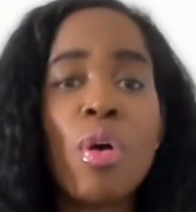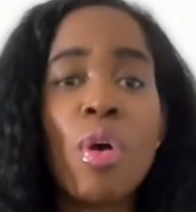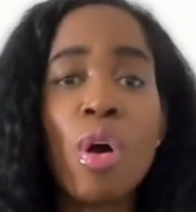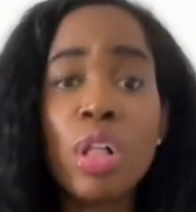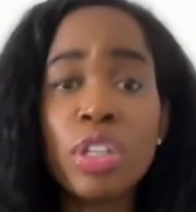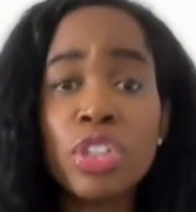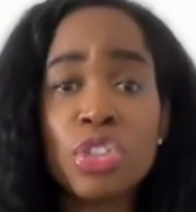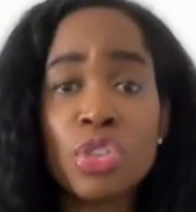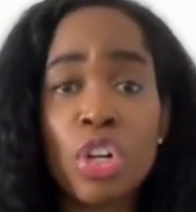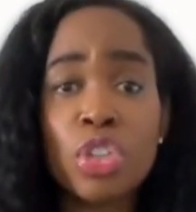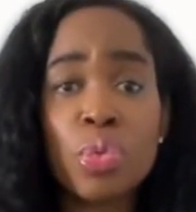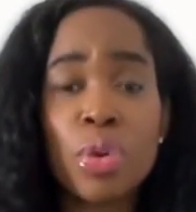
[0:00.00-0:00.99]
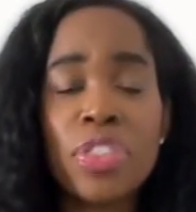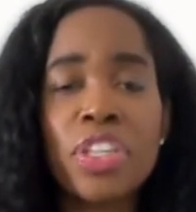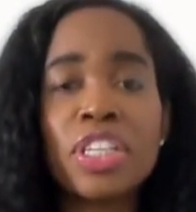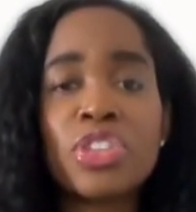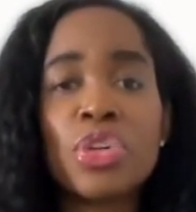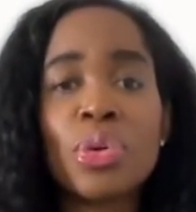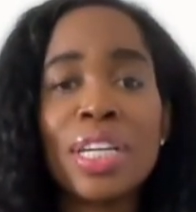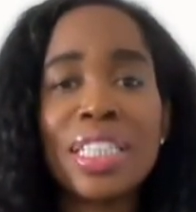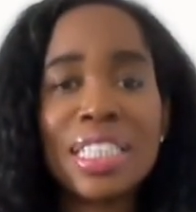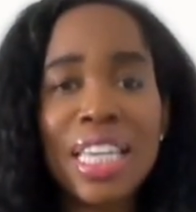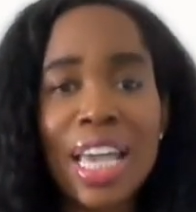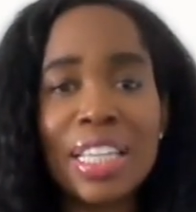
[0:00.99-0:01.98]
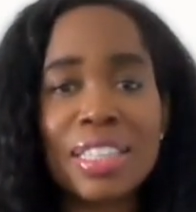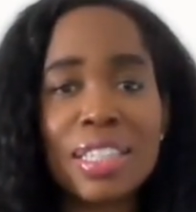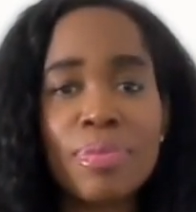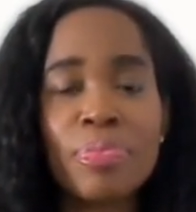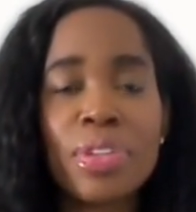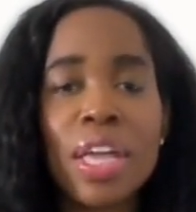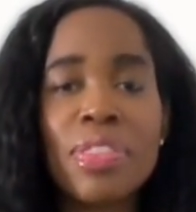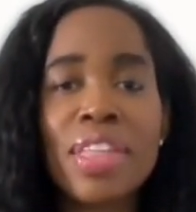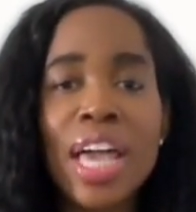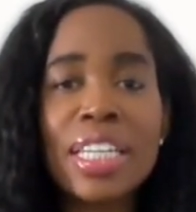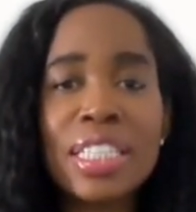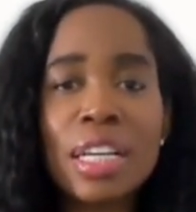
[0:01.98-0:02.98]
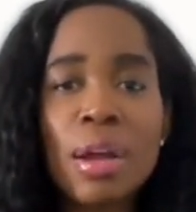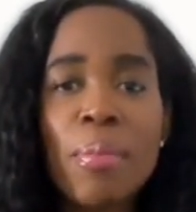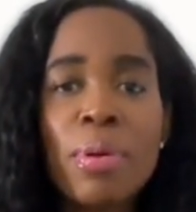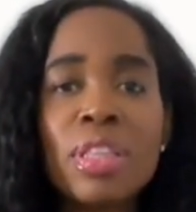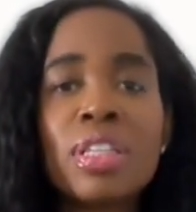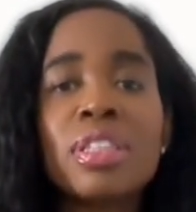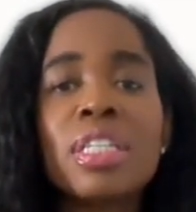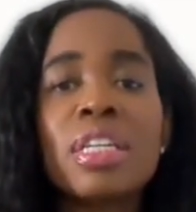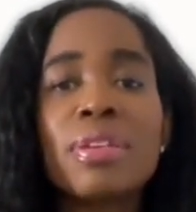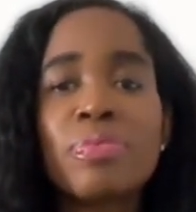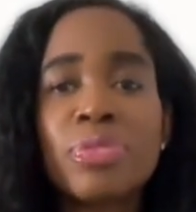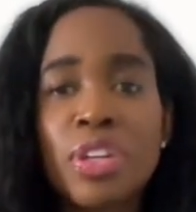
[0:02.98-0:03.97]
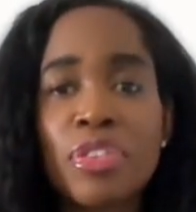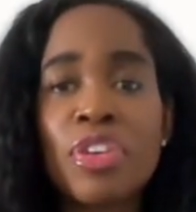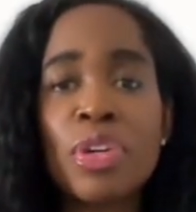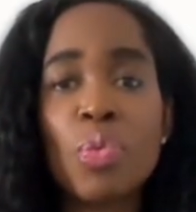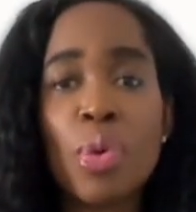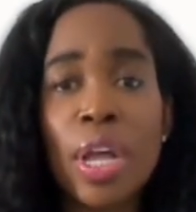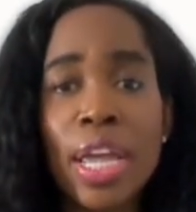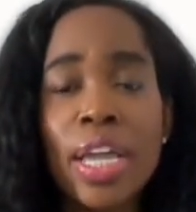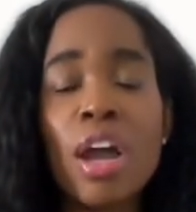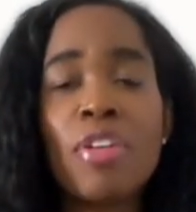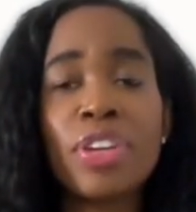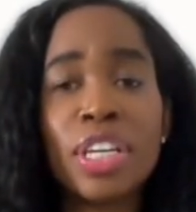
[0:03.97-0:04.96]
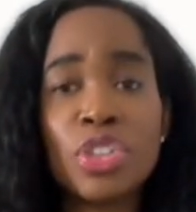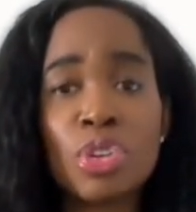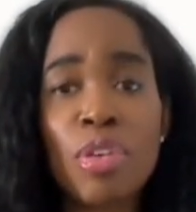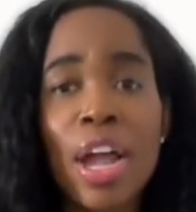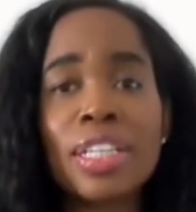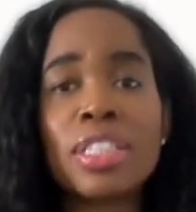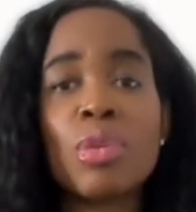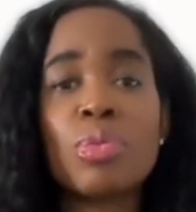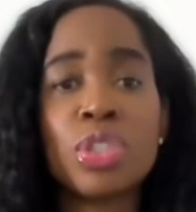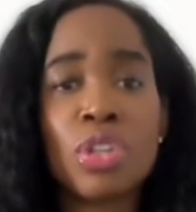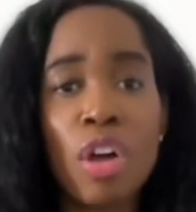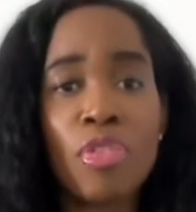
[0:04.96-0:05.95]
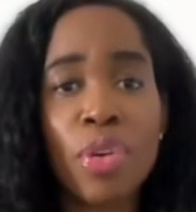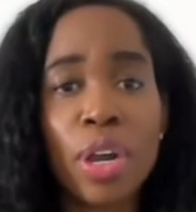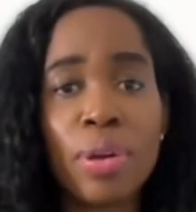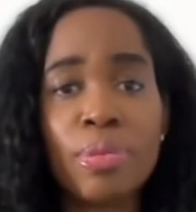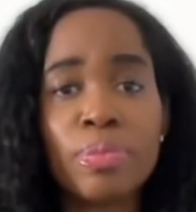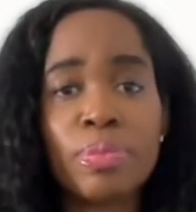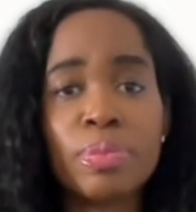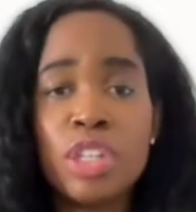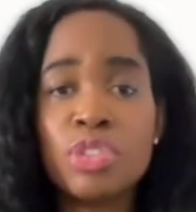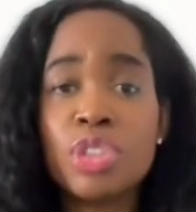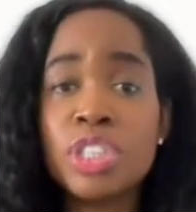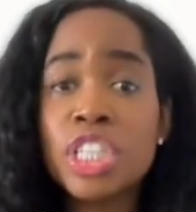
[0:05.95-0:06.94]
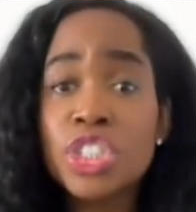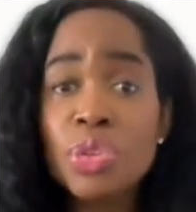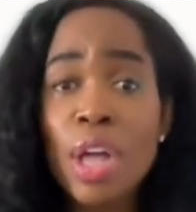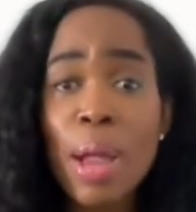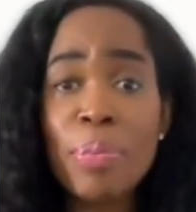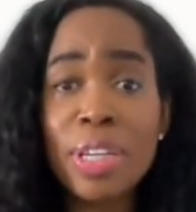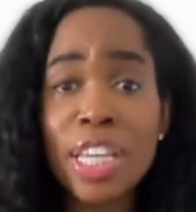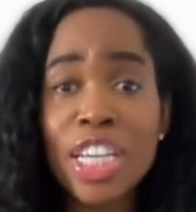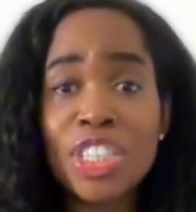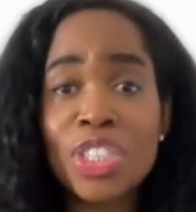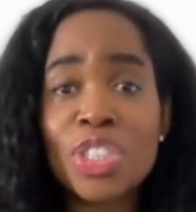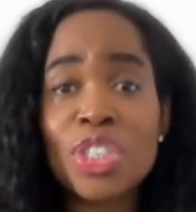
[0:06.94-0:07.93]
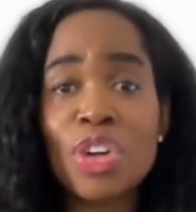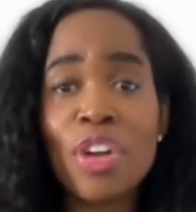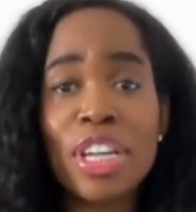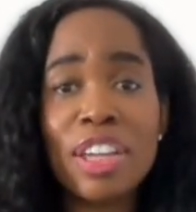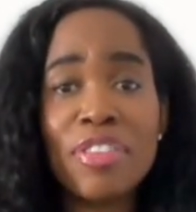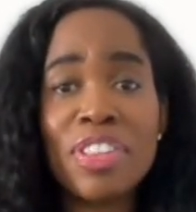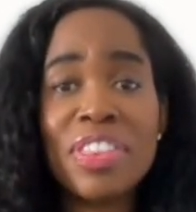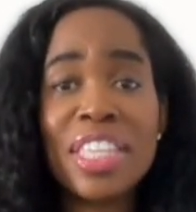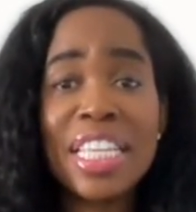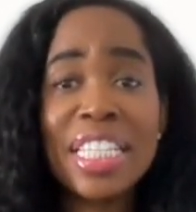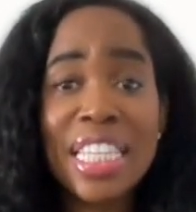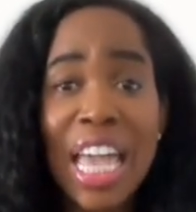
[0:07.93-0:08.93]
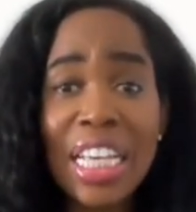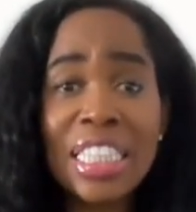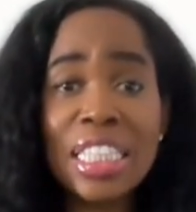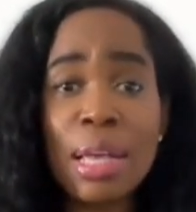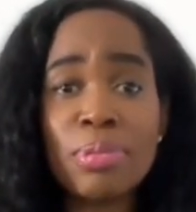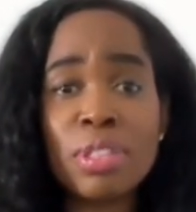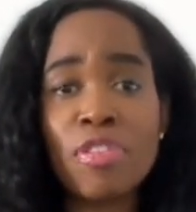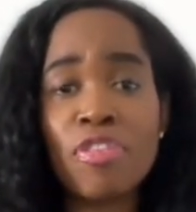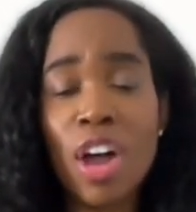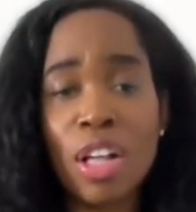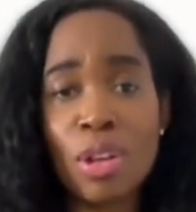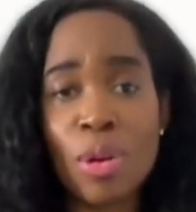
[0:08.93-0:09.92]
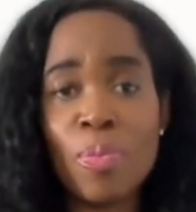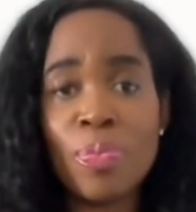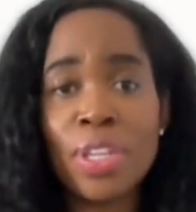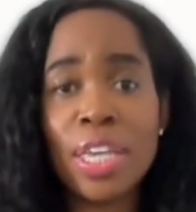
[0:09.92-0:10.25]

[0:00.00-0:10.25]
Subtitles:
All it starts with is your intent. And that is a completely different way of interacting with software. Traditional applications are given the exact steps to follow.